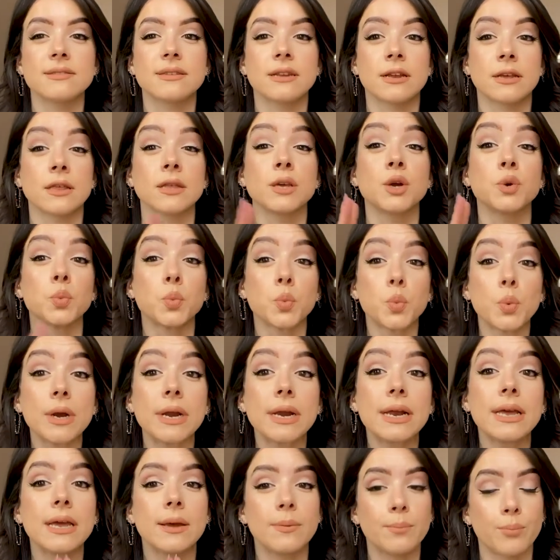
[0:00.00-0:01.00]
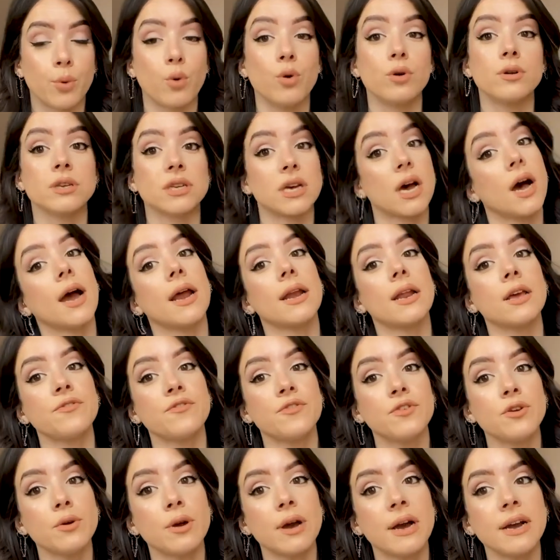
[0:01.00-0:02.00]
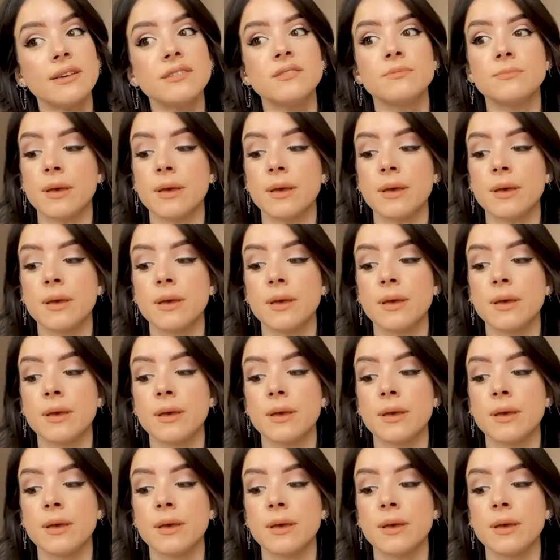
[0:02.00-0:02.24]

that I think are really important to highlight for you guys.